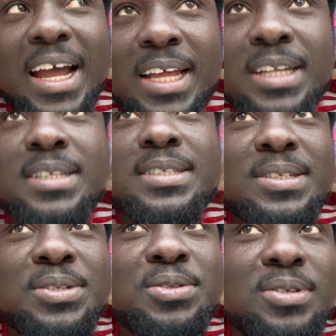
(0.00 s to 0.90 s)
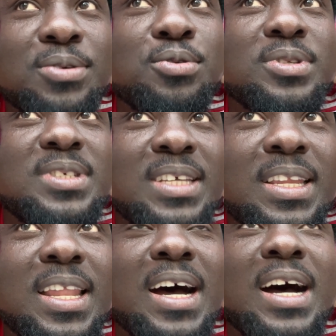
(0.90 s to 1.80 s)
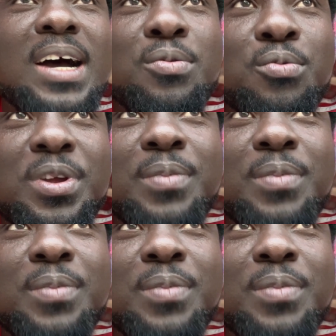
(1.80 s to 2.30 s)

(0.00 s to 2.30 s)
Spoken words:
And you could see that